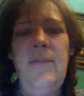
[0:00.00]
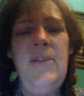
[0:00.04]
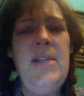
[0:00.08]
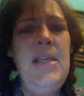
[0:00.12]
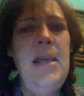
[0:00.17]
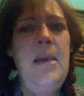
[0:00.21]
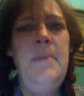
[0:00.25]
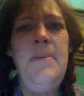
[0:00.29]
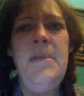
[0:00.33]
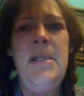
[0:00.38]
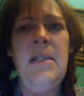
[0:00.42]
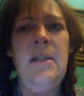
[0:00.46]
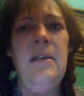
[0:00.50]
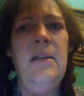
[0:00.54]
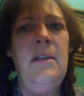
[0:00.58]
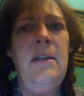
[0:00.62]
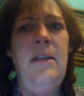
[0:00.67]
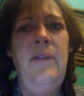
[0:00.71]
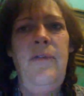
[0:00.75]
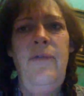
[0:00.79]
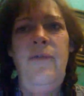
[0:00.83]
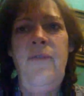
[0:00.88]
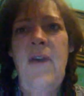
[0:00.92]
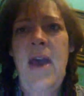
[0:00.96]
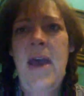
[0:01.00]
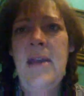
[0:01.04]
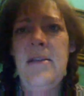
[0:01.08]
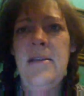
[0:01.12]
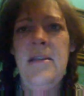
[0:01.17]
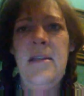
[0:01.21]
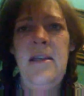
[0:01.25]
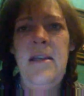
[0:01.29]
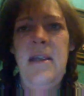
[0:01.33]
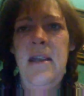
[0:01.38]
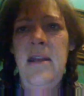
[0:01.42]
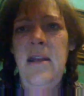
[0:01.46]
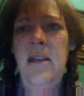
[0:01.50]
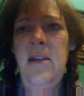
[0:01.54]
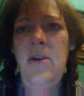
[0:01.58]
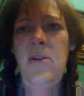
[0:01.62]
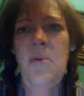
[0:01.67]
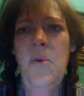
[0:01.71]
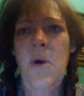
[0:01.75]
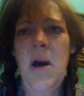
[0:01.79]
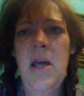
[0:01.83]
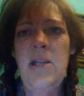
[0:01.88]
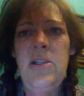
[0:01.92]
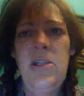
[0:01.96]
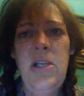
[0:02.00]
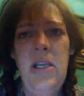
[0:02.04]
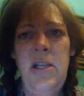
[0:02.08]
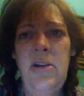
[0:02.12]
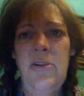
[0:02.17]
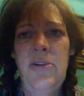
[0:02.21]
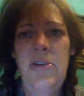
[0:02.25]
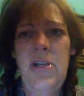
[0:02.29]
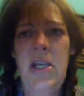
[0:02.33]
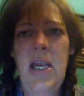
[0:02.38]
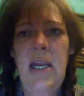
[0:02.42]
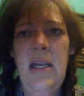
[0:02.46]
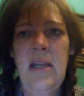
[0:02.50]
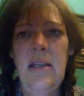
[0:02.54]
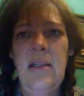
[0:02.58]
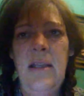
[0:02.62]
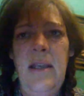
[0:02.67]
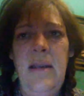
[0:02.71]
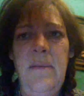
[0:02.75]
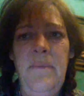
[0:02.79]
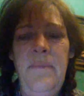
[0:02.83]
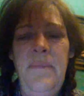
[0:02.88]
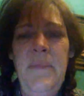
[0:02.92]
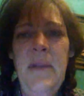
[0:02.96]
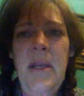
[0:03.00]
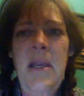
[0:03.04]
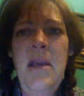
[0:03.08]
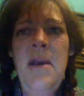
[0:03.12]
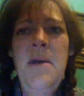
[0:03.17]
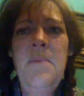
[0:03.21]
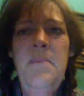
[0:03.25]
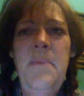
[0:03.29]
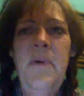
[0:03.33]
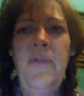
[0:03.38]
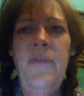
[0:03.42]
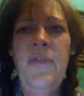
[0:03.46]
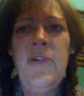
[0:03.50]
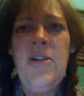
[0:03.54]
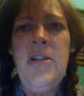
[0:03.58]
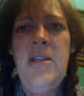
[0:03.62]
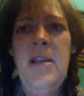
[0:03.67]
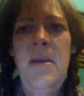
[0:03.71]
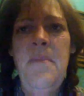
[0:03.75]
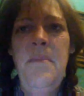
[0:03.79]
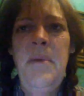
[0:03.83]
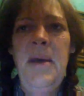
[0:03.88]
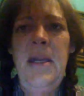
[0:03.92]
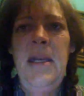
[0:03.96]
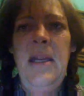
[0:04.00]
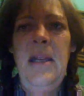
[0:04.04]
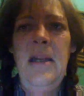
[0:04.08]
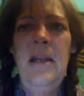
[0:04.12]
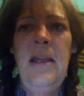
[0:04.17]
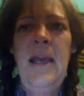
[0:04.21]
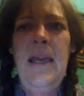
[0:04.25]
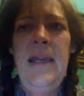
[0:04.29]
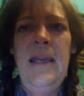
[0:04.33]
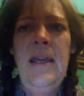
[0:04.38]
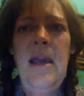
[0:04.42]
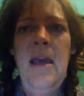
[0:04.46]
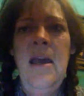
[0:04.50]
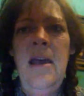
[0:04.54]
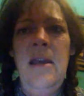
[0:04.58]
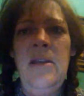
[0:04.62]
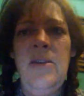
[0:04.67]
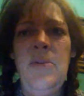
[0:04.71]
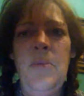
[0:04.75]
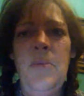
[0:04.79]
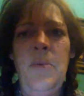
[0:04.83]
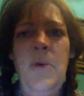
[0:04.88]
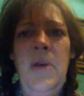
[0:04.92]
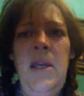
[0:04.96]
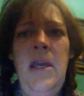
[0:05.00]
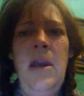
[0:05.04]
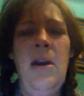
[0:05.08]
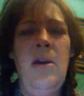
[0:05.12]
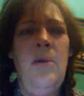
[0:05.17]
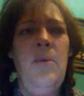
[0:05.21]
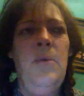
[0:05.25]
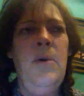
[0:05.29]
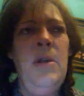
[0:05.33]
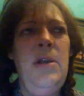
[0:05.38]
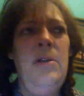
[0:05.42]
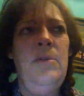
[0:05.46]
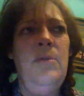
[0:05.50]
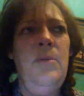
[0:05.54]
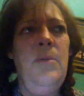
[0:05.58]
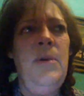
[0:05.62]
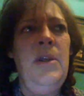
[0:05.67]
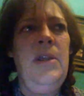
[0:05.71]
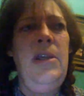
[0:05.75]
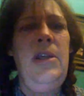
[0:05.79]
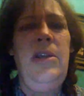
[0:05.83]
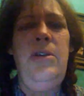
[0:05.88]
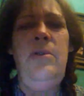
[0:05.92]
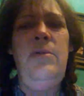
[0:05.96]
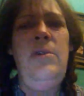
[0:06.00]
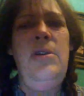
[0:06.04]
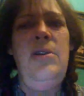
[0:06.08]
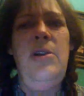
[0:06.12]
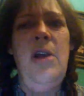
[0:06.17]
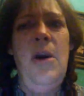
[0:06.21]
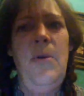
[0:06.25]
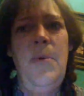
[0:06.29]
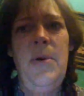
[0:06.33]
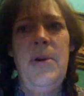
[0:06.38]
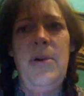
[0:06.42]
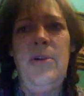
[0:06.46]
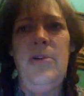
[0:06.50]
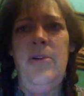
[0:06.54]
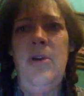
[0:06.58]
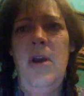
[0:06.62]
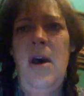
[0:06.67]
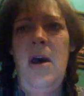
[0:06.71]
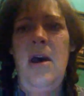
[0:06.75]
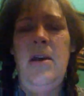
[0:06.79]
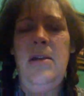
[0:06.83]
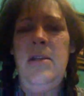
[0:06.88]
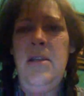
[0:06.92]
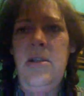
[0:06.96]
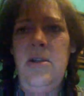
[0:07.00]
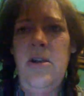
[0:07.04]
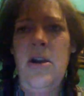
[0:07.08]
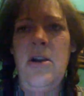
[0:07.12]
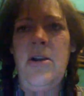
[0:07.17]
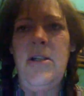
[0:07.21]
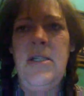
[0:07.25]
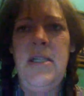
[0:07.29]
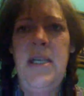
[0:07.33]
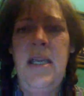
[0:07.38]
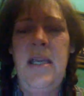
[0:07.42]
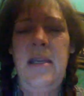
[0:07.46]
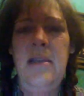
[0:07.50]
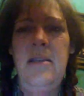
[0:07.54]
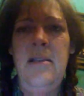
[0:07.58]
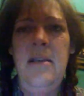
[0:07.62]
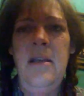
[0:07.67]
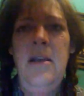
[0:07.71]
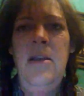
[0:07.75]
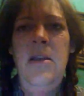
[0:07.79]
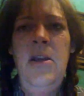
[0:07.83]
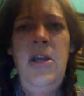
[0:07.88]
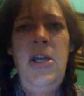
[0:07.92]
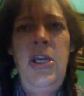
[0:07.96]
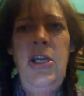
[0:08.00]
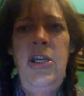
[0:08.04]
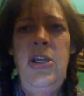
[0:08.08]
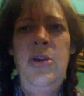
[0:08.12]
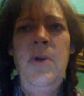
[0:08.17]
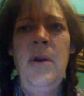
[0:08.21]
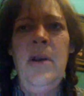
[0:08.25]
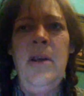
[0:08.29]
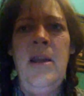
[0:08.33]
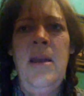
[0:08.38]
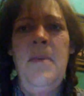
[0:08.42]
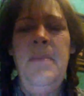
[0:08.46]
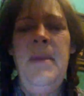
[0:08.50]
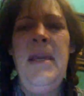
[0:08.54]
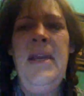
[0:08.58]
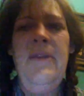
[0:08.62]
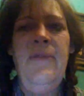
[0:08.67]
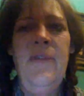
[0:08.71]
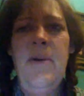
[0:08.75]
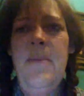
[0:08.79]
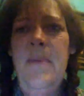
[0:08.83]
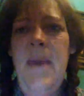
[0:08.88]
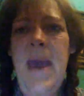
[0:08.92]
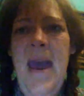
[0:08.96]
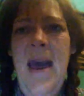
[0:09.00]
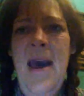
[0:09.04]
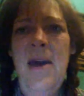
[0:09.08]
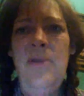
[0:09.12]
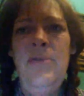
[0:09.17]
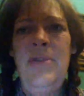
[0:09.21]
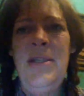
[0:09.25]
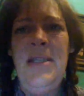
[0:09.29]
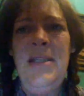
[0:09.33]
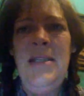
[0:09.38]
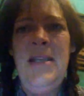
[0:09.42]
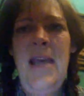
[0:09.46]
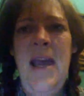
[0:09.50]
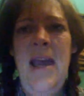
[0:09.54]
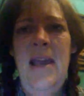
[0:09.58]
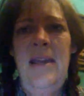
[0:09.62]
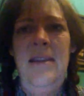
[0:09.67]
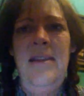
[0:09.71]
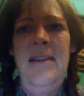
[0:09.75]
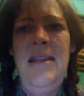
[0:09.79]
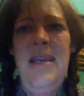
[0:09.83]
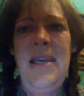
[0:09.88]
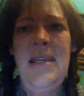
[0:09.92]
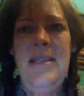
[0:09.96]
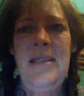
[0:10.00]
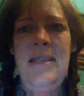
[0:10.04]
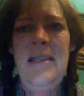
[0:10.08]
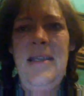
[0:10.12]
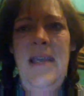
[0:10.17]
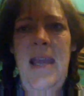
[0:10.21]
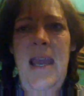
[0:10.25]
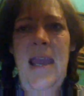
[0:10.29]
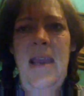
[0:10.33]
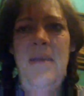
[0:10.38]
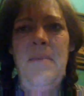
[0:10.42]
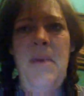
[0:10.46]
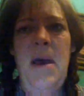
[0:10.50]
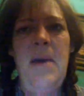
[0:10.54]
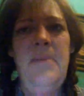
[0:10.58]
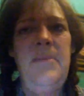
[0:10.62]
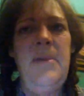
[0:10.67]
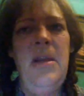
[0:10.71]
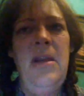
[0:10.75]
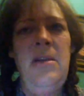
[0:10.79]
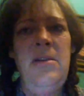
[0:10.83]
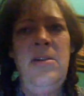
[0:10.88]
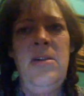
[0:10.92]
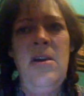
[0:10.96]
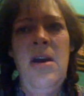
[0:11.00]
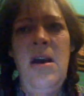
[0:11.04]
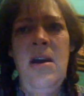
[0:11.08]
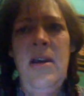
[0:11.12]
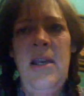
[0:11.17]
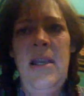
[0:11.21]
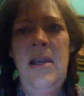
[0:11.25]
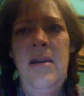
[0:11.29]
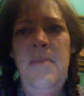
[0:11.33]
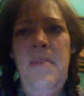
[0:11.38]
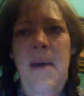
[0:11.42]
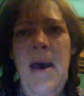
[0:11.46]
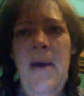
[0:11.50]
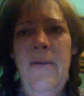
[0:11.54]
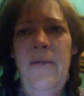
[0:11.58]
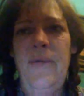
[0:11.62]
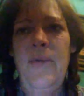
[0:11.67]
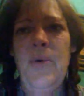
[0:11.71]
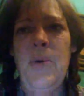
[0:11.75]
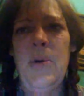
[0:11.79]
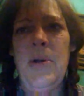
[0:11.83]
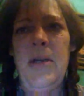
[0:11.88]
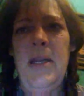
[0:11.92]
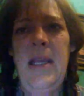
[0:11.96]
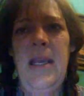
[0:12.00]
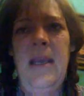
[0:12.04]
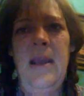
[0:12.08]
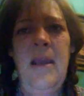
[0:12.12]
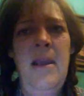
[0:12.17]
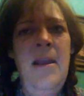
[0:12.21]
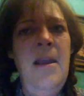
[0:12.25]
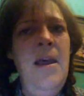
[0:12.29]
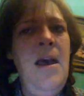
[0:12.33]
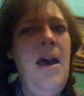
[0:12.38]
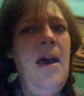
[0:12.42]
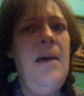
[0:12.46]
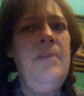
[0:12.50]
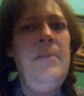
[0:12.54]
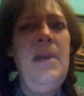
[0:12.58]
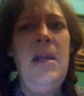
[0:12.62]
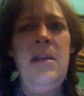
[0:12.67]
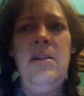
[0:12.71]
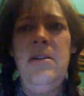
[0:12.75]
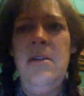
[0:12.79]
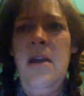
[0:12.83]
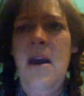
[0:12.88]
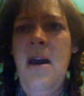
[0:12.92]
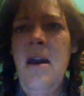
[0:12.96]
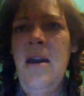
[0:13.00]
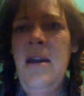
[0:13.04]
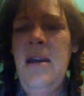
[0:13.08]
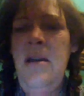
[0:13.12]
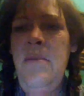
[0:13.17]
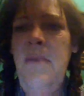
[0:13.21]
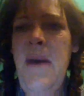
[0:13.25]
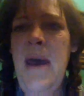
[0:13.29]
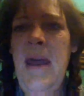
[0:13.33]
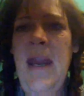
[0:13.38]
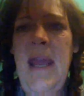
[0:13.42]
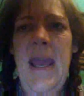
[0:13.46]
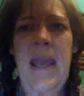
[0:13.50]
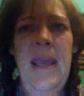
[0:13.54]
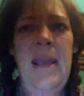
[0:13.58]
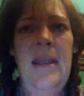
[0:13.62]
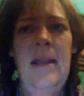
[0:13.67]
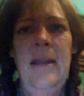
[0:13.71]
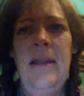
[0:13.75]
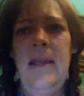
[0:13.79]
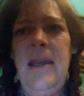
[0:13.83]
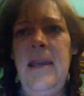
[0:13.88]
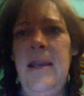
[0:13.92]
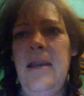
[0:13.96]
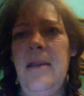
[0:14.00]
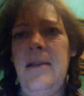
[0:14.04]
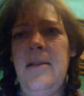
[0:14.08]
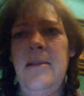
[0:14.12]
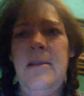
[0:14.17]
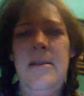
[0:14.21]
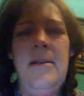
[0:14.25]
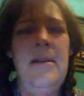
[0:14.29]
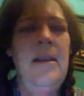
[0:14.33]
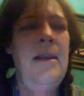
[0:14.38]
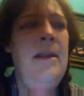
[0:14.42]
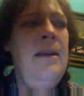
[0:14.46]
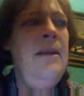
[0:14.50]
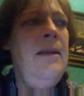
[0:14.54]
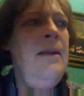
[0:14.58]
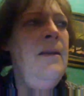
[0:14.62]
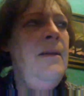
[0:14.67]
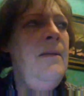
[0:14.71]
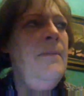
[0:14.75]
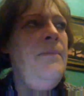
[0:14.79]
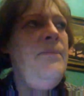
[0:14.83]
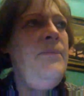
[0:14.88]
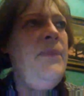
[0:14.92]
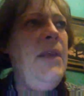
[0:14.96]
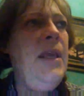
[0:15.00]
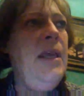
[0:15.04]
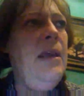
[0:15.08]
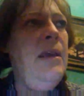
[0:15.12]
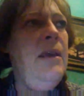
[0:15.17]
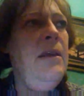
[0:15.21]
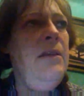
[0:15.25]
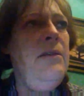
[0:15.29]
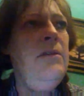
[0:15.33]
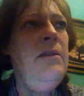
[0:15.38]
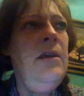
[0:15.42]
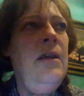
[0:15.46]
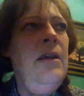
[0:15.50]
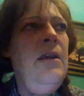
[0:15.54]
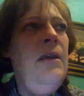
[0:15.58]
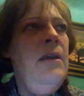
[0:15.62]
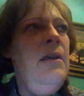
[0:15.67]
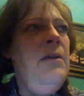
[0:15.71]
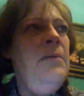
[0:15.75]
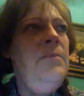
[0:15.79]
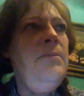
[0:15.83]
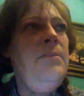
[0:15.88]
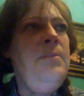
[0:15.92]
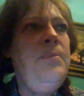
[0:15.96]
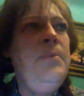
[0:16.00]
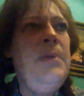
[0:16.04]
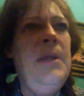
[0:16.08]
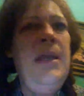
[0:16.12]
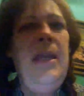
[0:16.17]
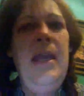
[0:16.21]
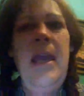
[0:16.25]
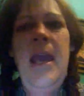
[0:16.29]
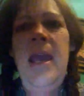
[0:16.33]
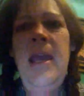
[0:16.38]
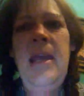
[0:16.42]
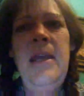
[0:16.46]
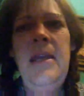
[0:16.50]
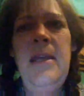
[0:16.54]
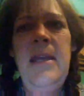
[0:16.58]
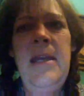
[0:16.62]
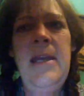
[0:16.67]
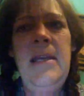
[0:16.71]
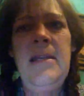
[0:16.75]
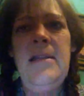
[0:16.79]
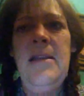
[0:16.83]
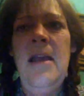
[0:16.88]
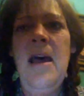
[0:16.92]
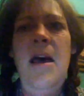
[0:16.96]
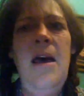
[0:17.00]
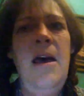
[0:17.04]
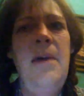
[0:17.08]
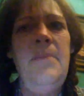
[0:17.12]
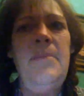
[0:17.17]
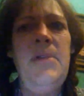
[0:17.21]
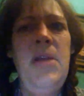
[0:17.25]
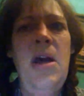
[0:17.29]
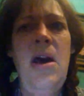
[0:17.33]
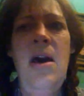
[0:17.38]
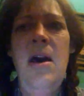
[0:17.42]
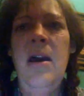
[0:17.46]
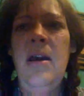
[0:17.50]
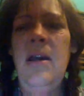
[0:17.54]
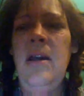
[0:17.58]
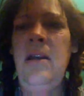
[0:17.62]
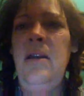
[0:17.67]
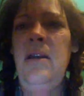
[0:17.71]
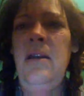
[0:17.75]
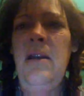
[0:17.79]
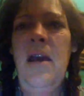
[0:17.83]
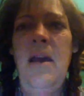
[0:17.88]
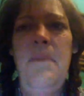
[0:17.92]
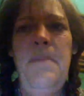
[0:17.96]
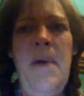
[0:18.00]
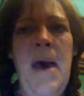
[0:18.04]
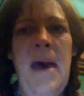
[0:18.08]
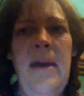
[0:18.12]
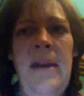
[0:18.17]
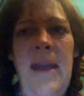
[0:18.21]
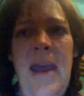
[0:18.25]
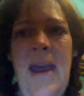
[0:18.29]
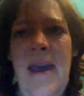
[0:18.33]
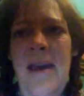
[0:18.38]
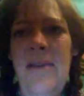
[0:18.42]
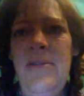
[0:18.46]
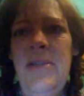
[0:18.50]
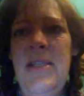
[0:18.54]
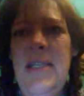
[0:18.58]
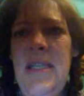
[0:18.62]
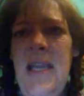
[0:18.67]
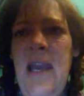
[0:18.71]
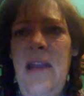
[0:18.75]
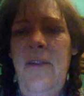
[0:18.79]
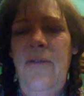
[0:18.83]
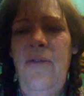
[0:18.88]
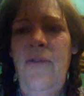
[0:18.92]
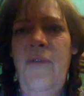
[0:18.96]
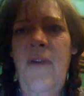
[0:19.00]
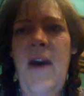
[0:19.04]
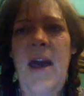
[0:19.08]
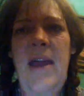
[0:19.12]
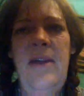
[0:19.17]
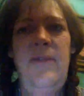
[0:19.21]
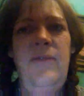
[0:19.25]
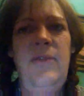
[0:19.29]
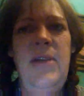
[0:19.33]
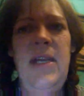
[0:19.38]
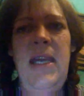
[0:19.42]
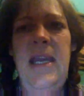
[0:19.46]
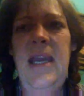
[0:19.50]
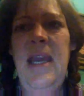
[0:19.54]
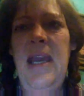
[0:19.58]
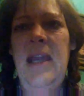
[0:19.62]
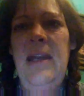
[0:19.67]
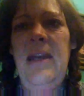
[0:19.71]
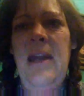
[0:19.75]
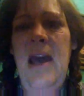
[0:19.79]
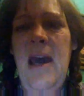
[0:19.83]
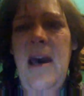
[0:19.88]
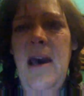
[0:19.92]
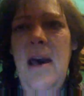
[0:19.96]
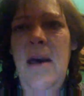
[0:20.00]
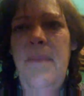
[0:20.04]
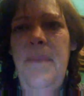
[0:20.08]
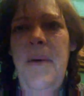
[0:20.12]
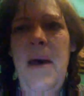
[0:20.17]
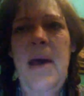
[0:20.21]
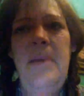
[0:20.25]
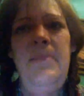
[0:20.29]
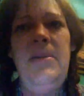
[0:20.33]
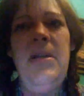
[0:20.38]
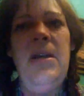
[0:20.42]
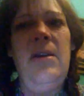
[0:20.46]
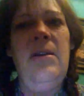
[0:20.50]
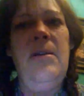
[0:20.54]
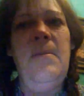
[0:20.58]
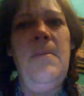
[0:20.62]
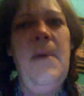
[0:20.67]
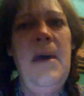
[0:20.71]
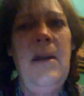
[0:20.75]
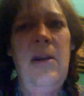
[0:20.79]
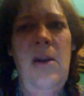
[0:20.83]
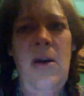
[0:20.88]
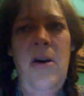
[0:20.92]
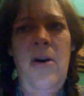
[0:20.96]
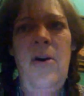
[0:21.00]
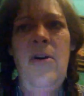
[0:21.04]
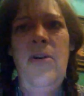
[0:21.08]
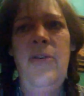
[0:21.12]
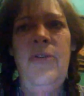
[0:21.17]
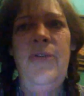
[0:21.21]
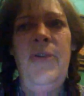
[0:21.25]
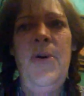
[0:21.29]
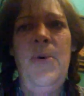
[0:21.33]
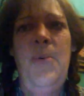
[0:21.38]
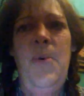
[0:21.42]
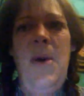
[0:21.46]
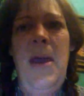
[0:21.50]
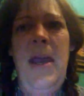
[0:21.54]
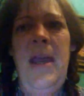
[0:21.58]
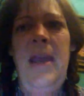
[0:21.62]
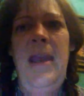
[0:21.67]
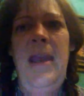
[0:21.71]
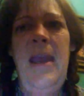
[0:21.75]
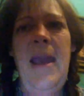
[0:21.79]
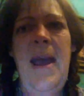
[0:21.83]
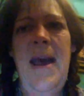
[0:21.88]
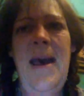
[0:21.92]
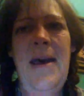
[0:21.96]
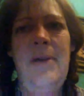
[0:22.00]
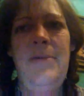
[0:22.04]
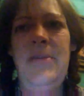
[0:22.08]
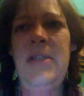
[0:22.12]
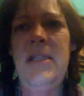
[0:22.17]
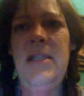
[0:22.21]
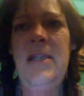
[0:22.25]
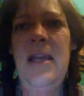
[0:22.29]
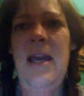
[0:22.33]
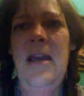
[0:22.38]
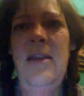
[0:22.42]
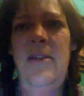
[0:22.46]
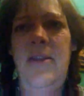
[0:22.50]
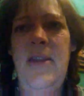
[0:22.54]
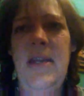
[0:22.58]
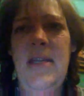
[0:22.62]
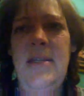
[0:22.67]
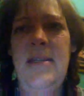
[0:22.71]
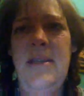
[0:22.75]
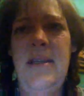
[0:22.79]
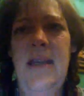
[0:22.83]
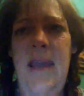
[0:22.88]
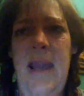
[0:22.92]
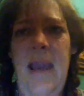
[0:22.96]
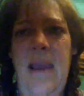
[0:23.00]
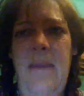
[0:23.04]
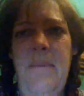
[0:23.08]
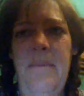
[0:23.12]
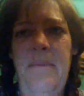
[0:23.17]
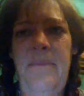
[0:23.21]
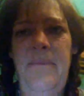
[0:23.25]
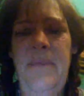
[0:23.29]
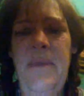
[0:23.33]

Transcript: It's absolutely fascinating to watch energetically. But for somebody like us, we are what whether you know it or not, star seeds, you are coming from outside this game. I'm not talking about 4D. I'm not talking about aliens and Pleiades, I'm talking about outside 5D and up. I'm talking about all the way outside this game.